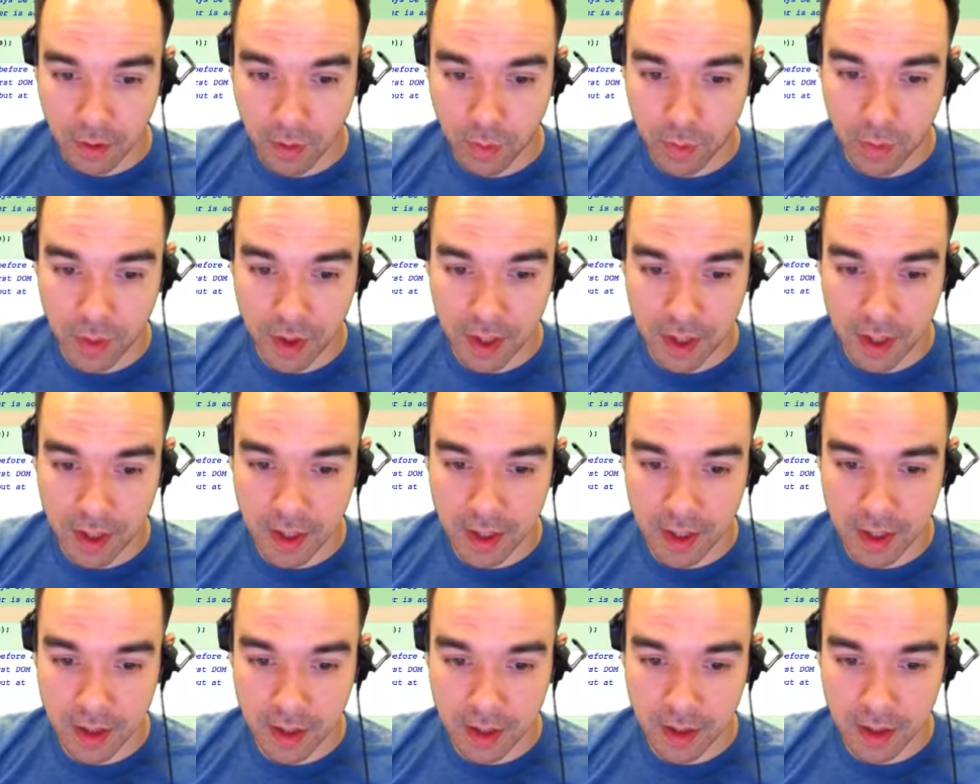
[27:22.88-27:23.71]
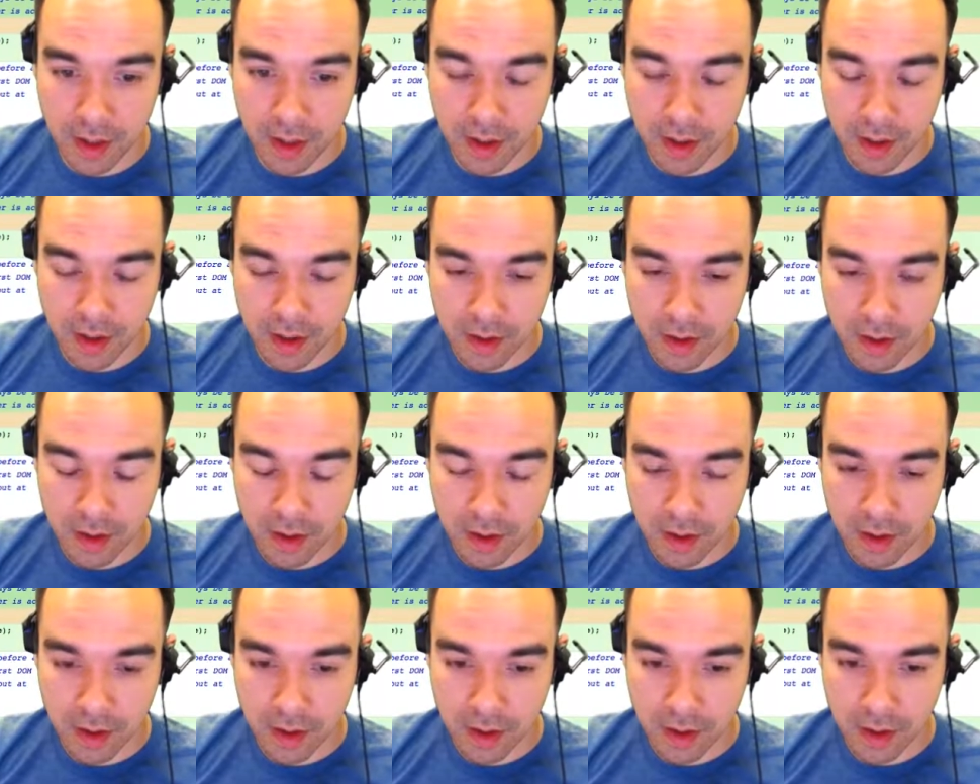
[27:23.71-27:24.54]
we
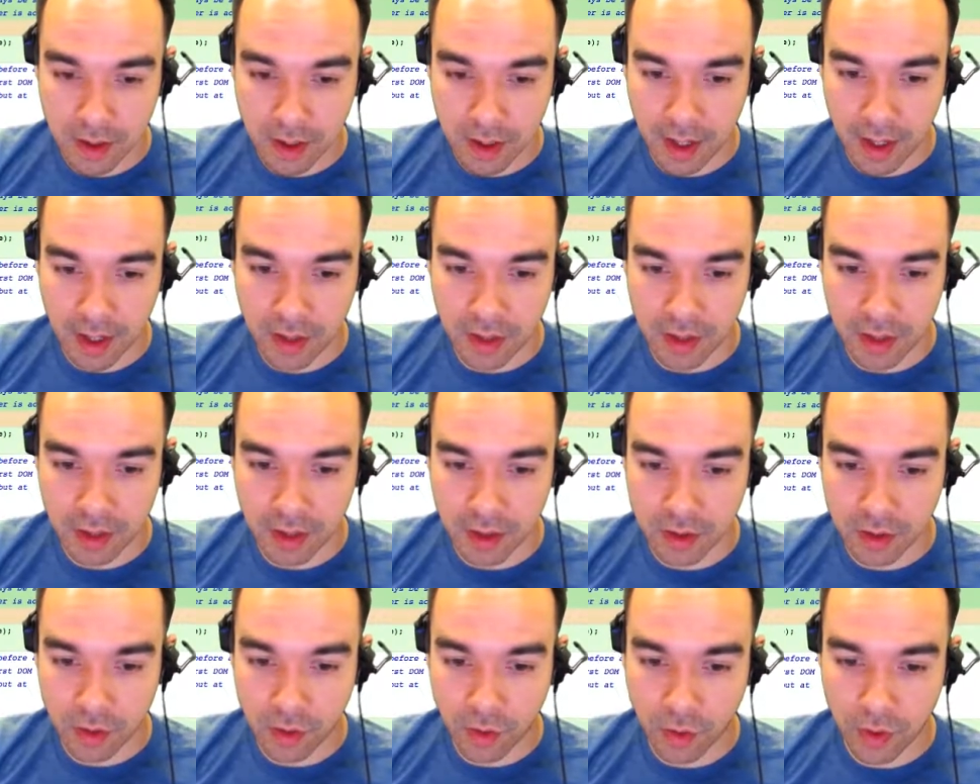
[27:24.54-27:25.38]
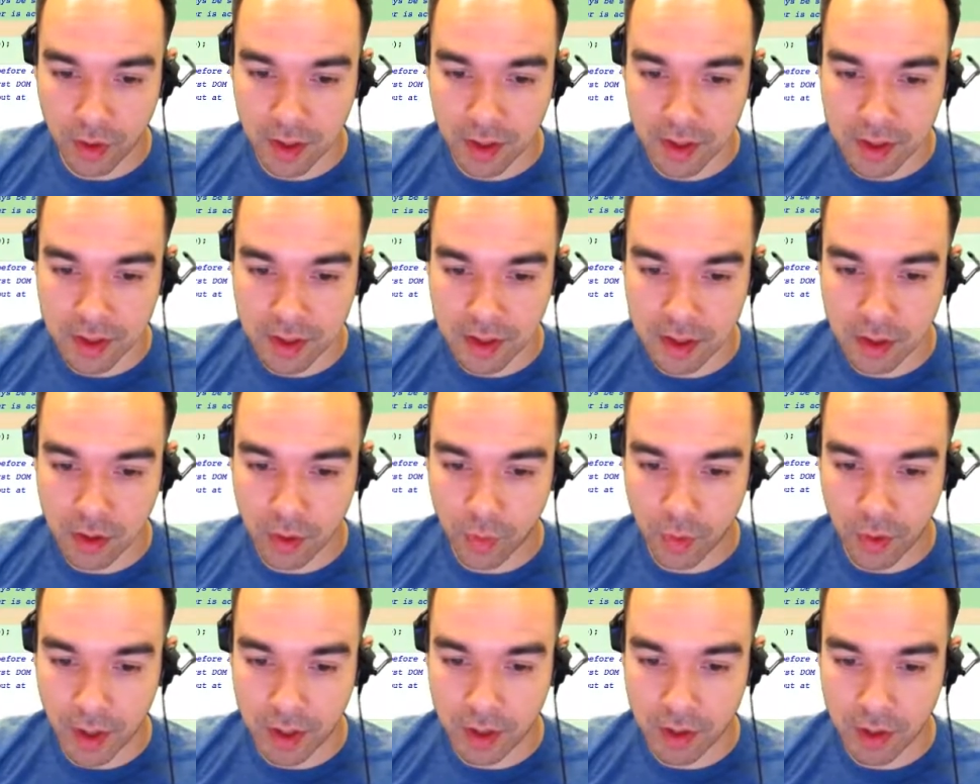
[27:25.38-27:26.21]
can increase the
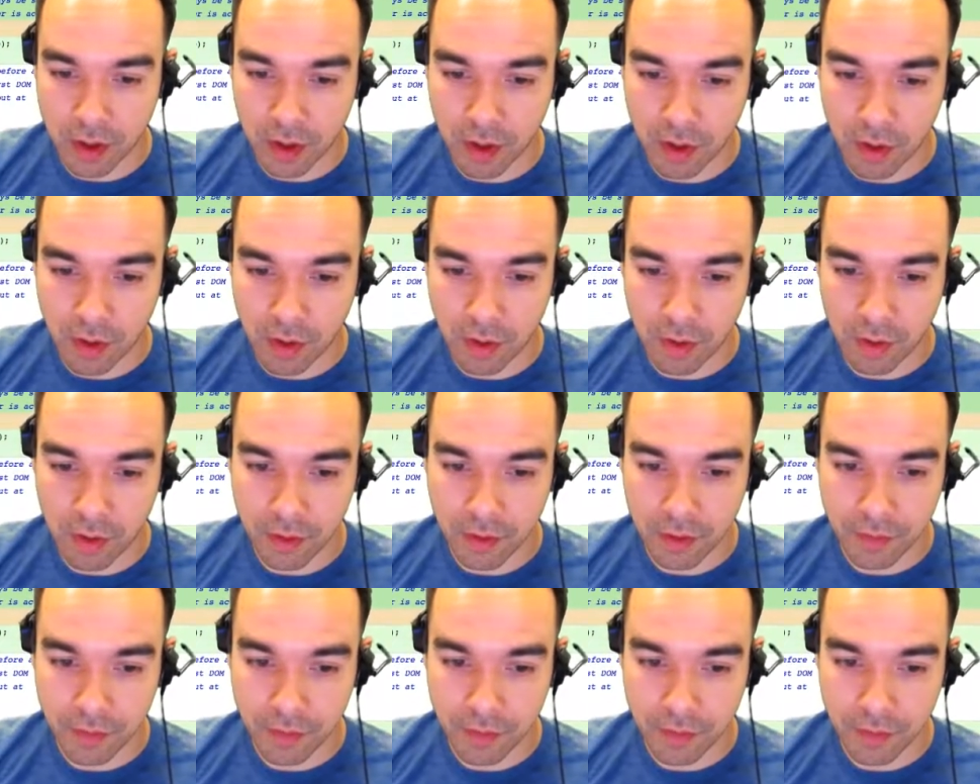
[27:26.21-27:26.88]
window